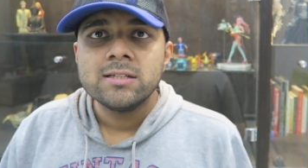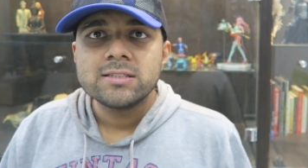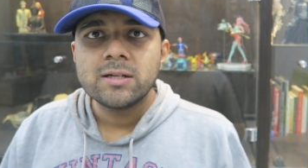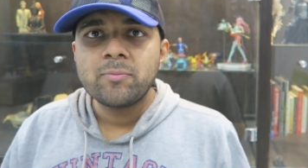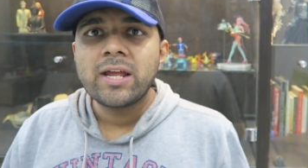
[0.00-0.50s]

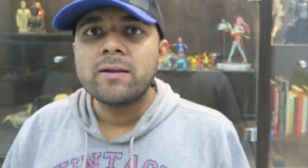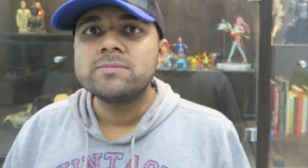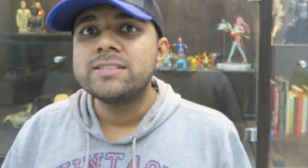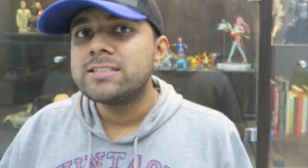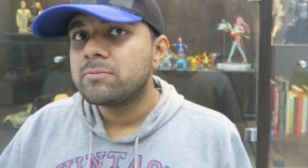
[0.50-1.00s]

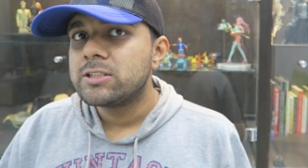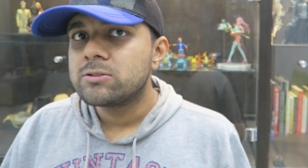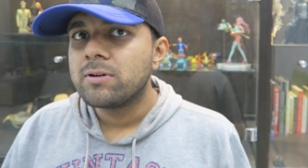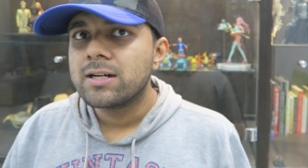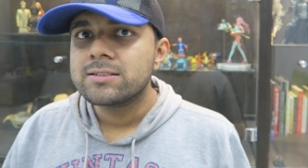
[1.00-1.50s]
Sometimes these
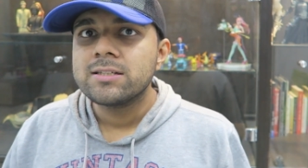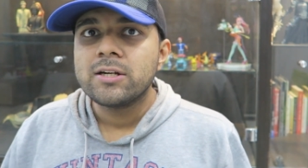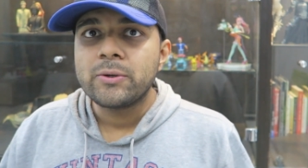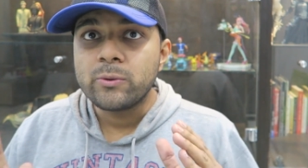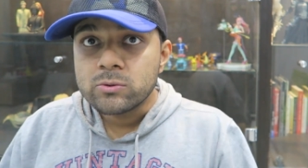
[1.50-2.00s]
benchmarks
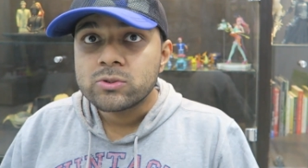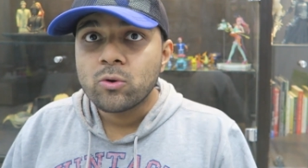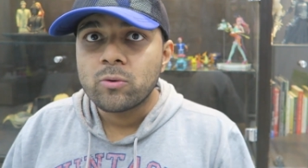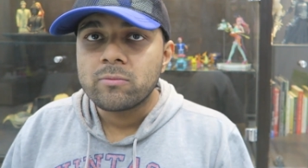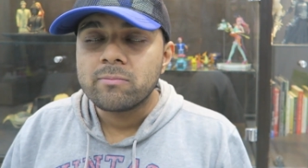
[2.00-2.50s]
do
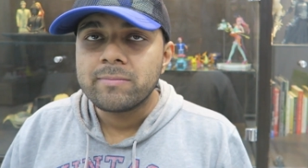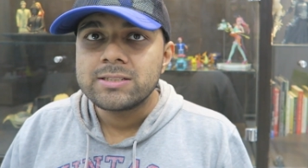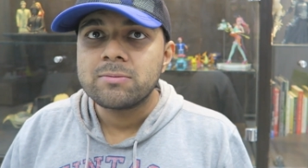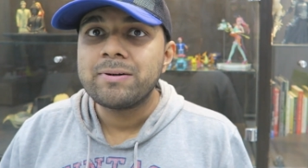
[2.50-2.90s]
score much,